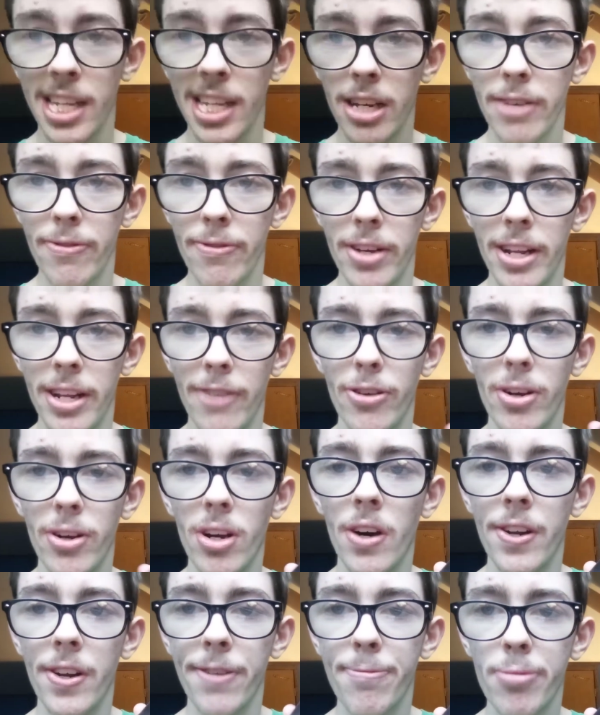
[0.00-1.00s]
off, and it's very
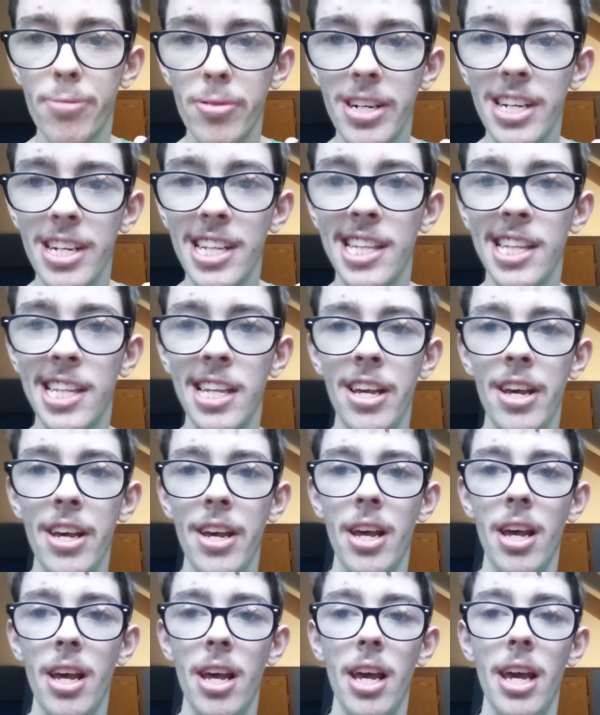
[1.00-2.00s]
hard to press.
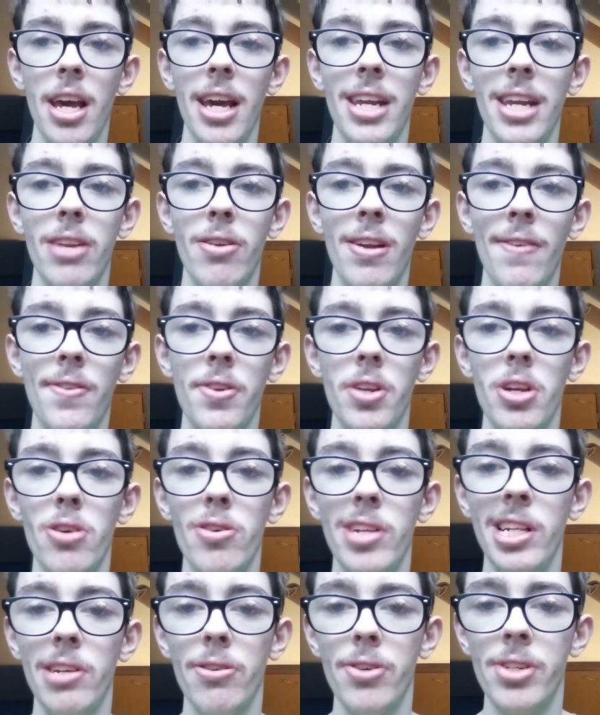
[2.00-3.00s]
And you'd have to
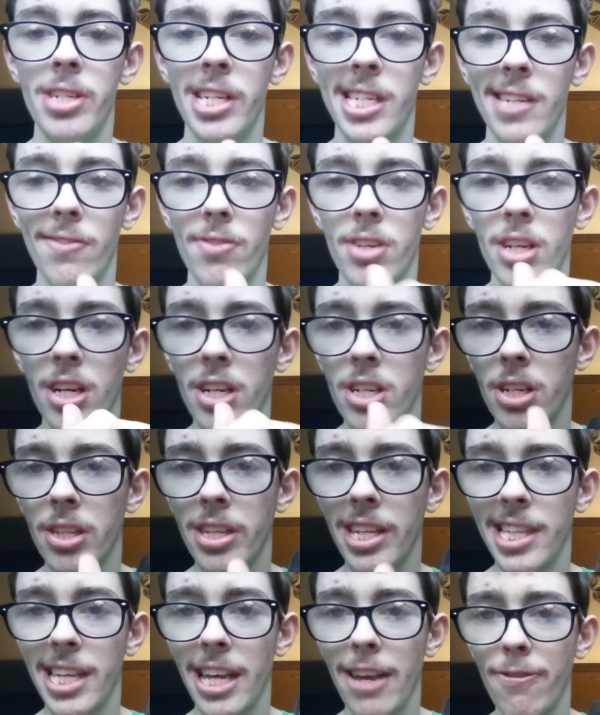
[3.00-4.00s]
use your assistive touch on
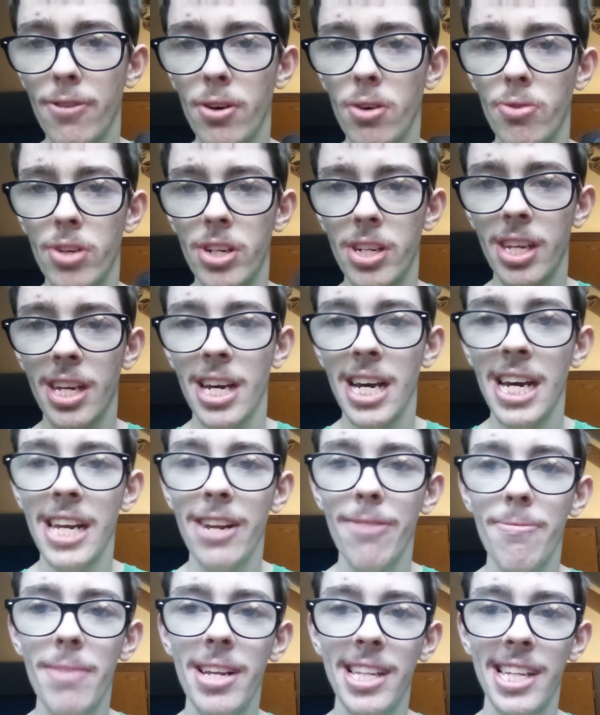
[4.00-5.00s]
this iPhone, which
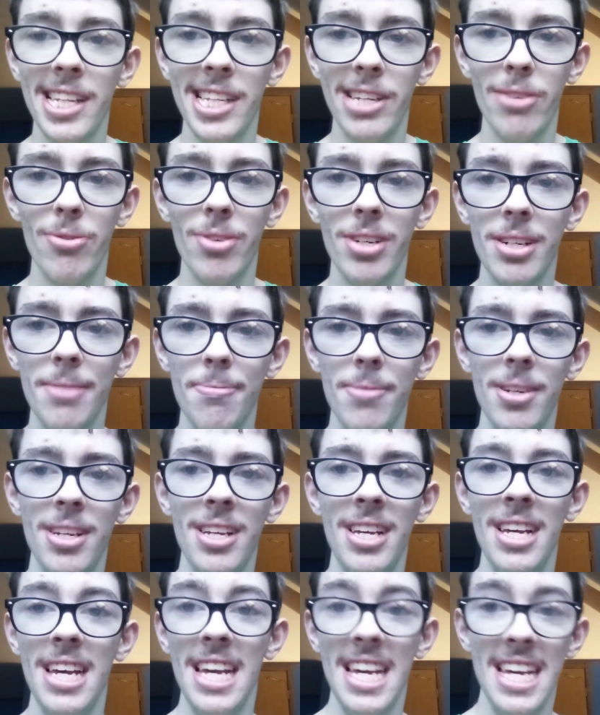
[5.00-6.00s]
kind of messes you up.
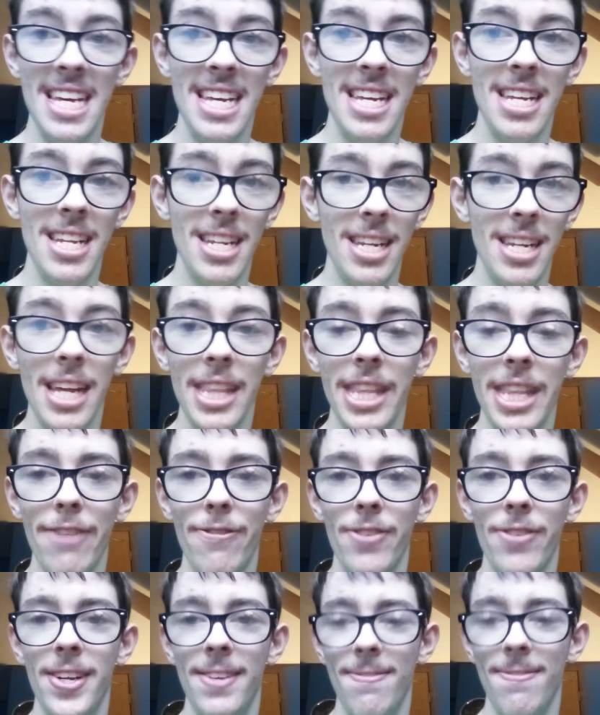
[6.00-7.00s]
Not
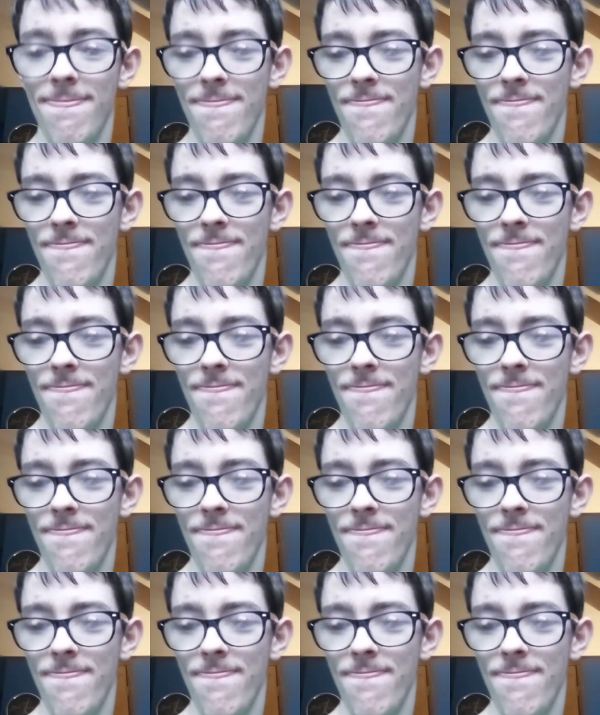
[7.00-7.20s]
that fun.